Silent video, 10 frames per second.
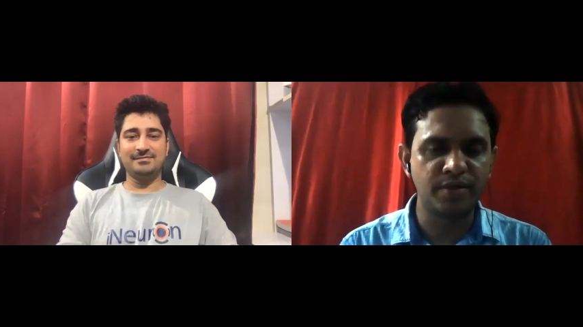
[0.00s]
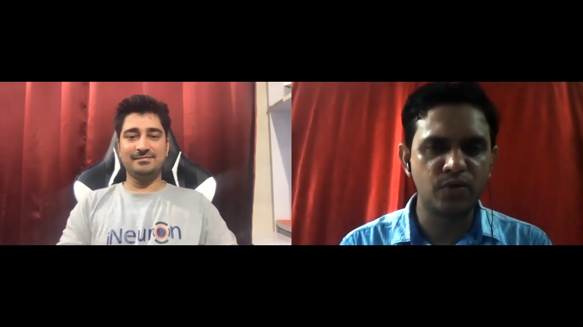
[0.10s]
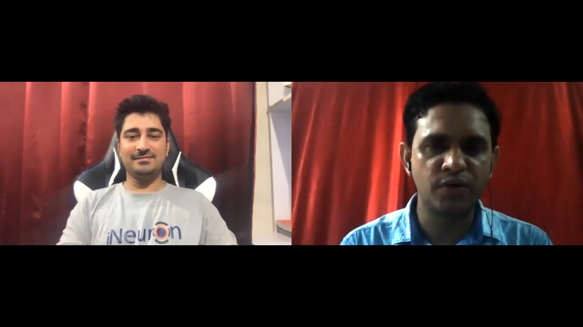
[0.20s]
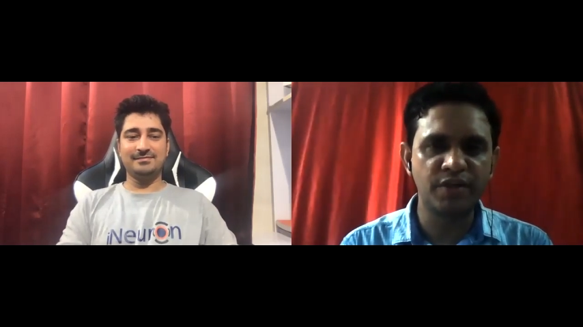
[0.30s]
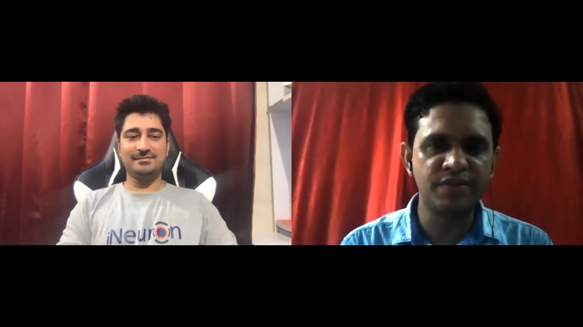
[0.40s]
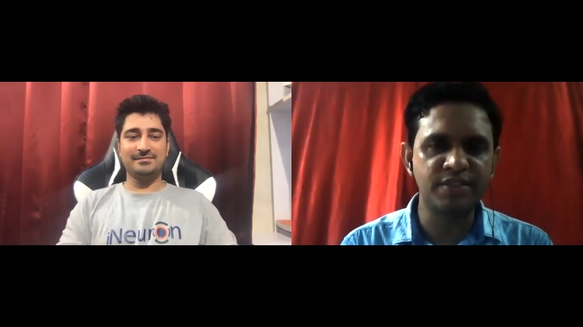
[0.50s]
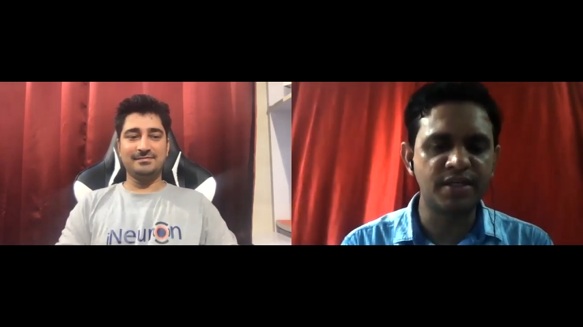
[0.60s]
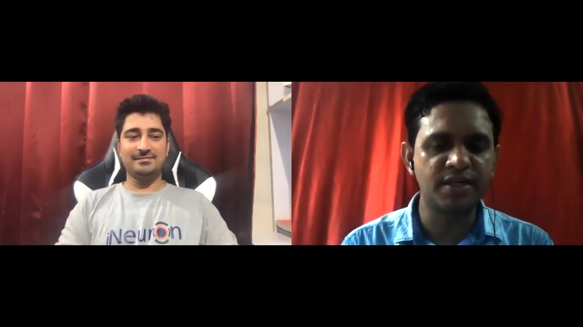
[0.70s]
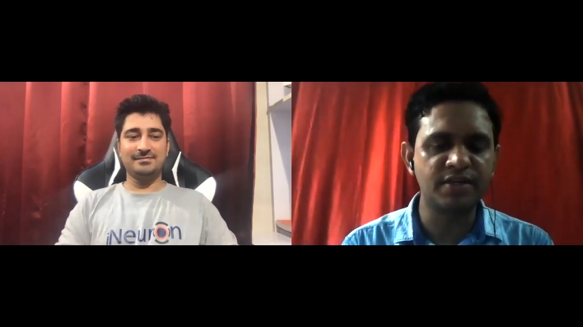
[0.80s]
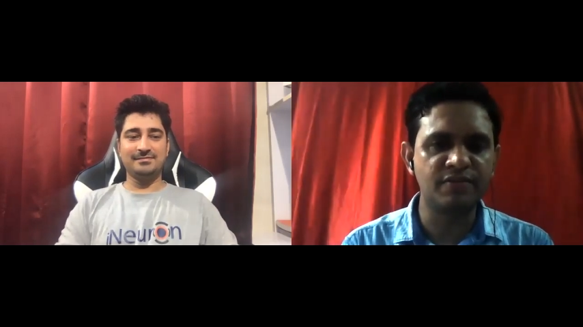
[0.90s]
Speaker 1: Today we
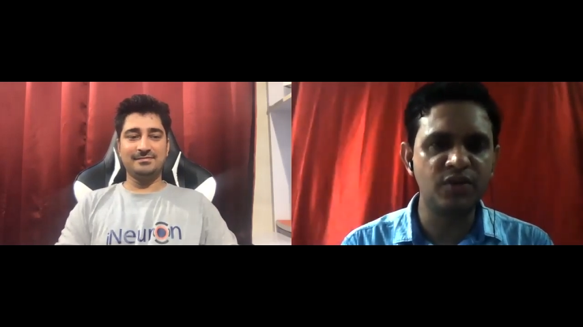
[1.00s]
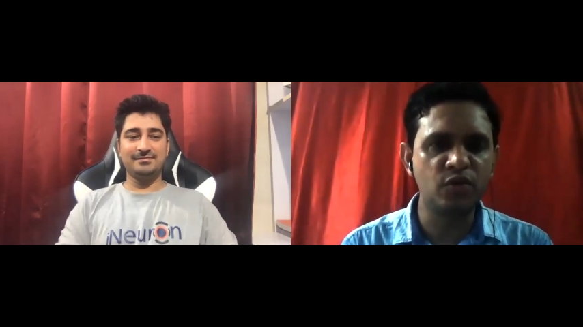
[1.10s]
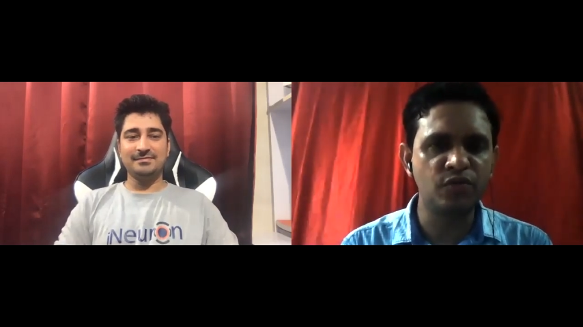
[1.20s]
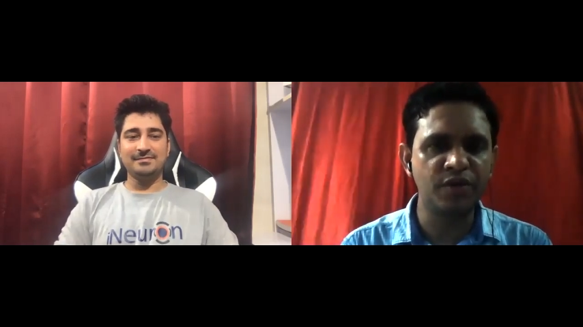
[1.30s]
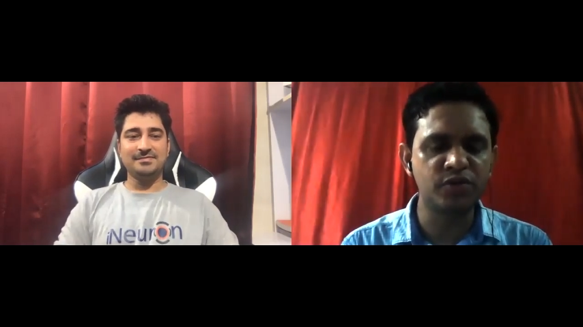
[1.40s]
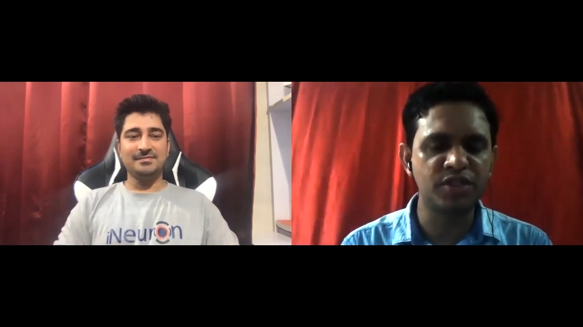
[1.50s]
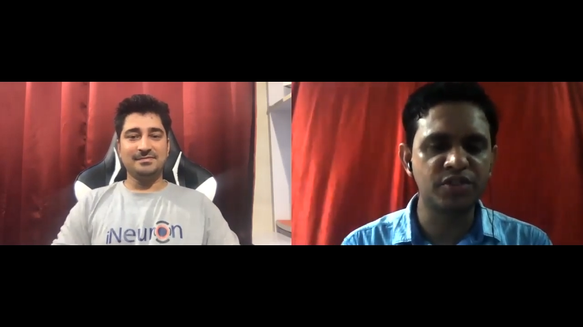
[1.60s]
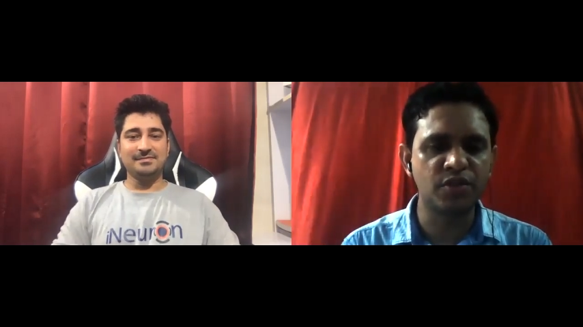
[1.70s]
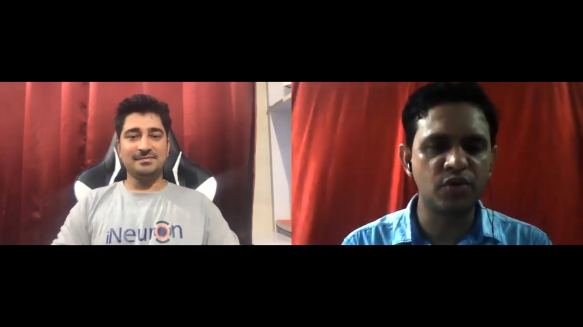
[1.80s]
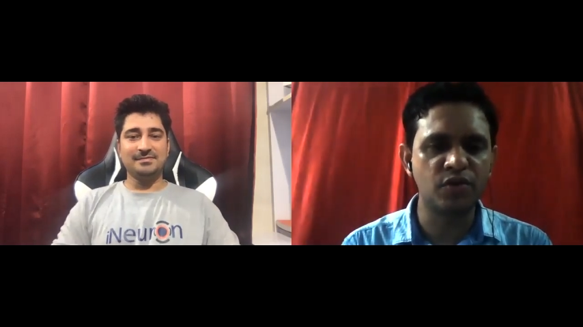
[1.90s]
start a new video
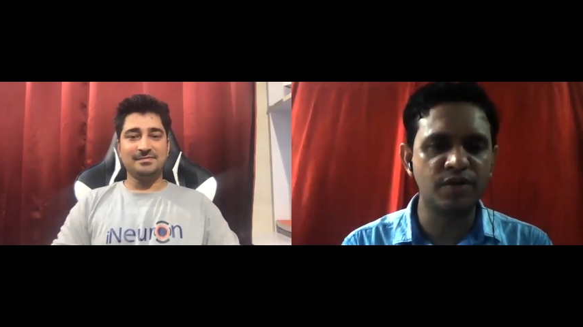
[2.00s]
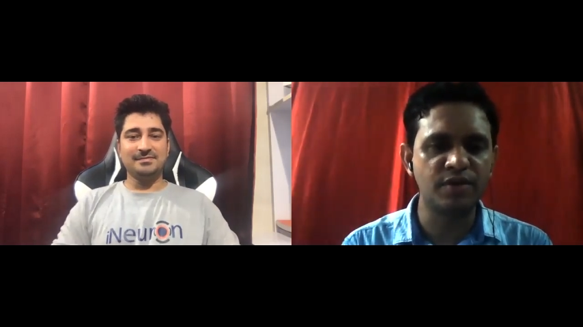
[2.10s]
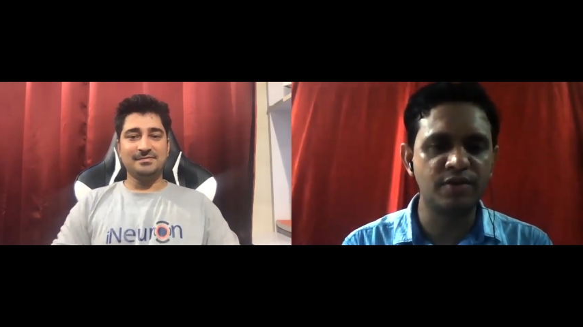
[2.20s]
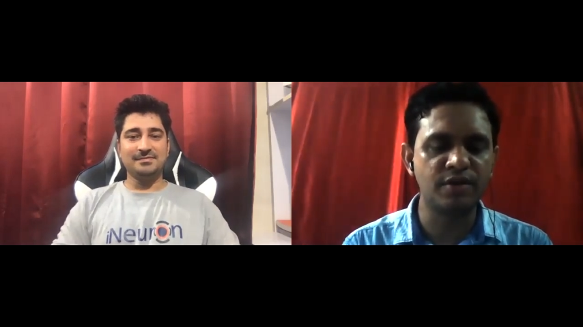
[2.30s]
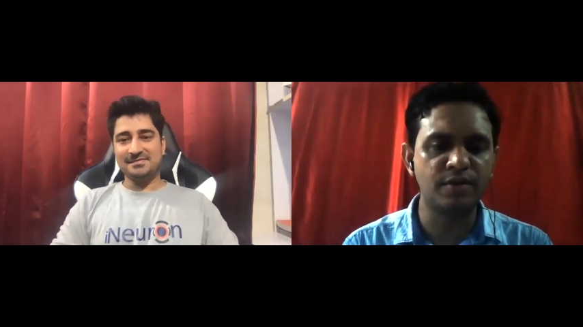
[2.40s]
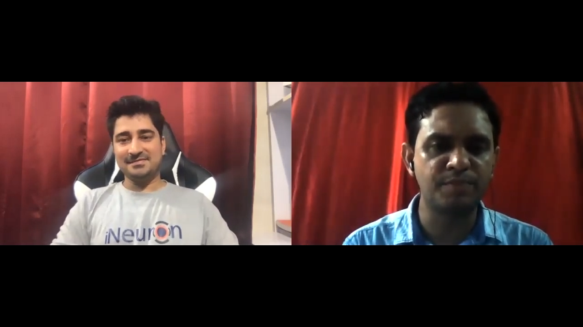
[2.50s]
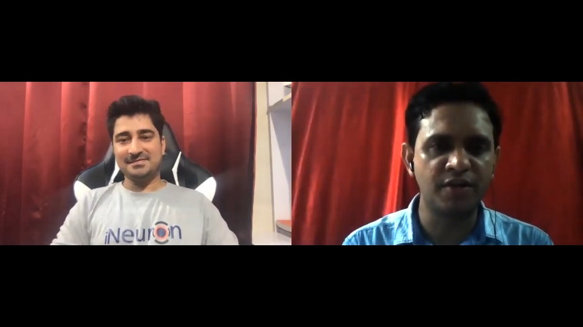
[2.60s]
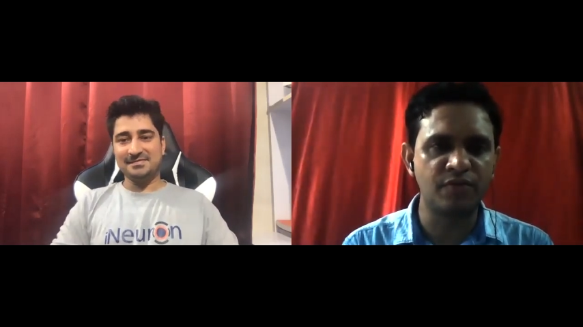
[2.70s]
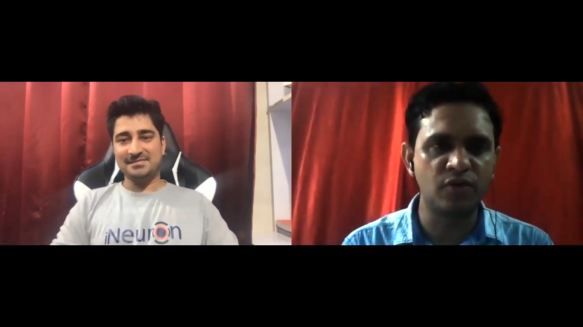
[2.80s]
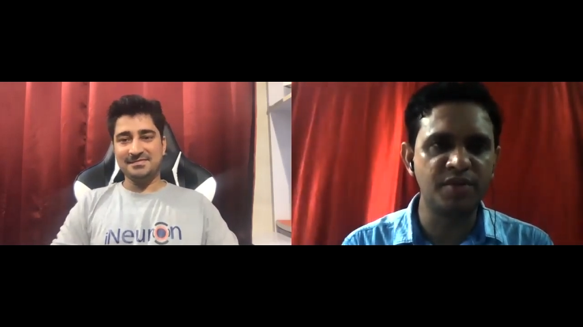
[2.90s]
section on our
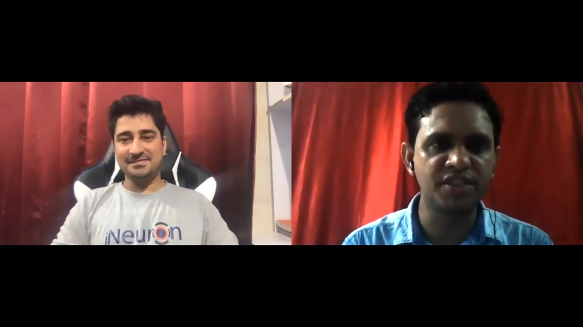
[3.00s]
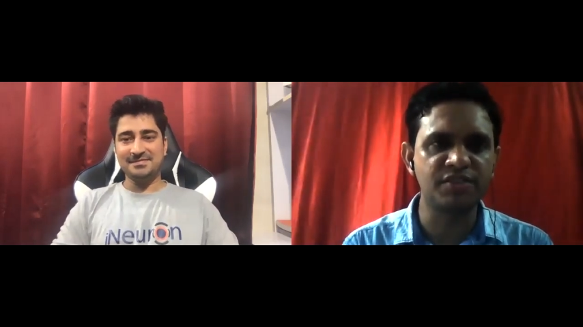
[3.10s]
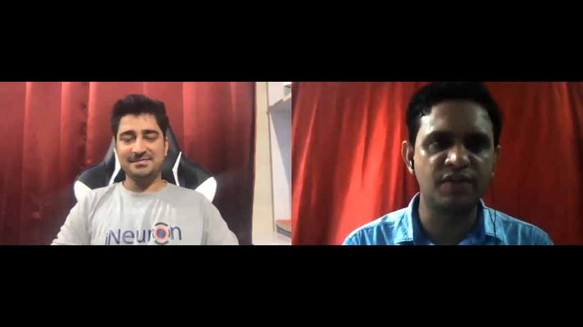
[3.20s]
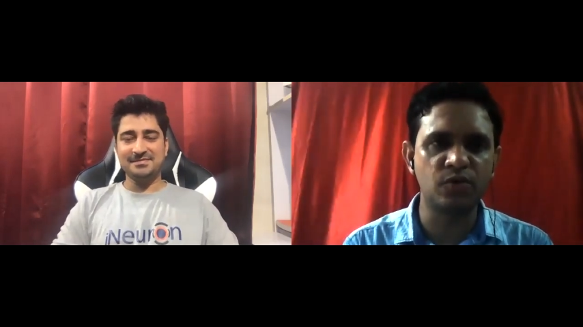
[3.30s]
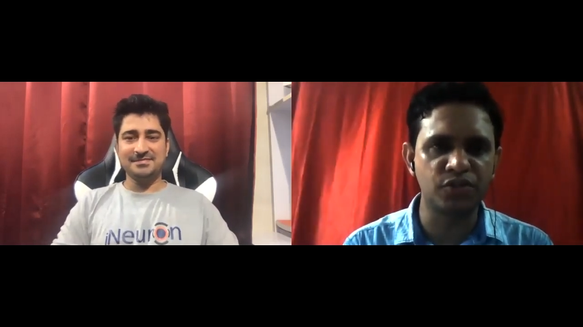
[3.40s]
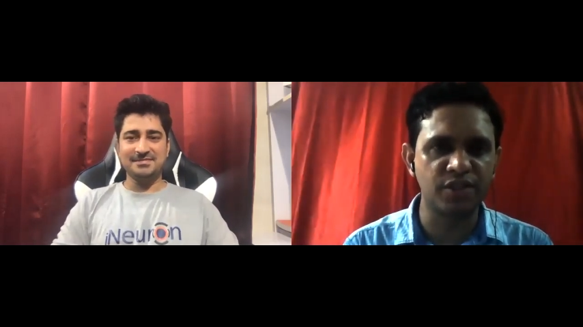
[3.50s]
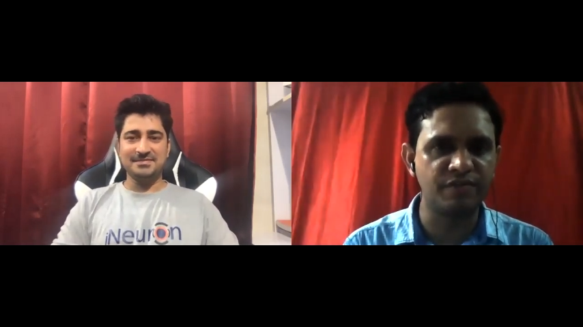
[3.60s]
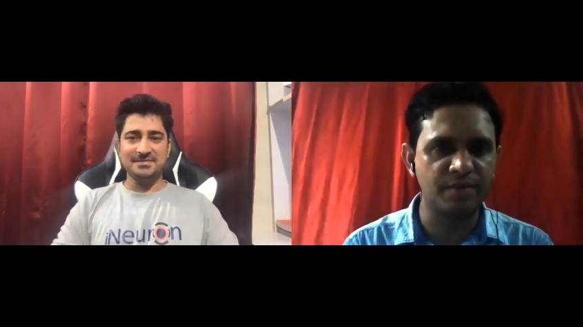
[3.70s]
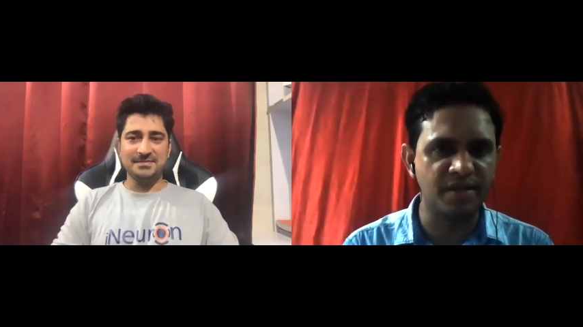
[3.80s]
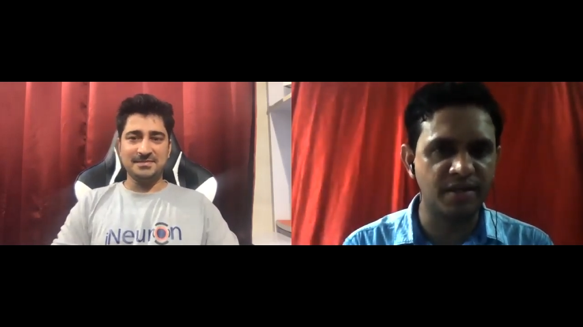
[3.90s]
platform. It is one question
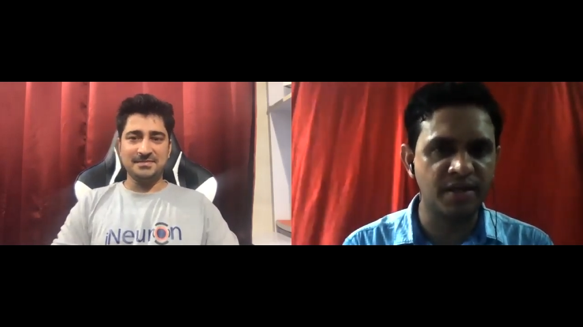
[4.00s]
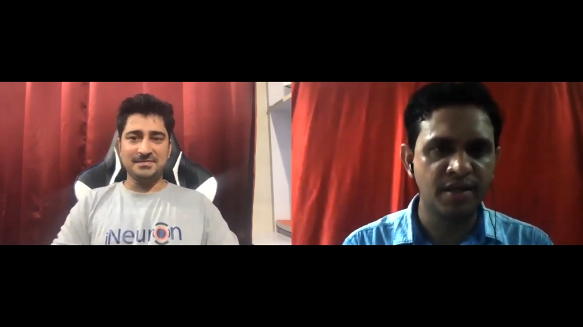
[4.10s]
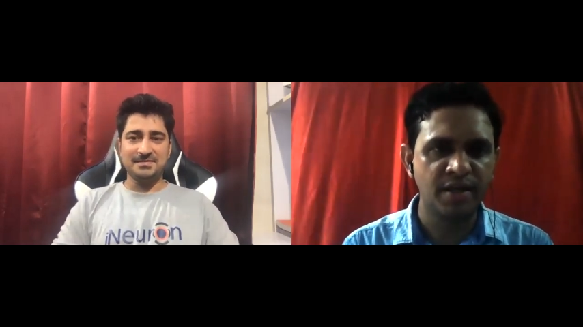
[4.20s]
webinar.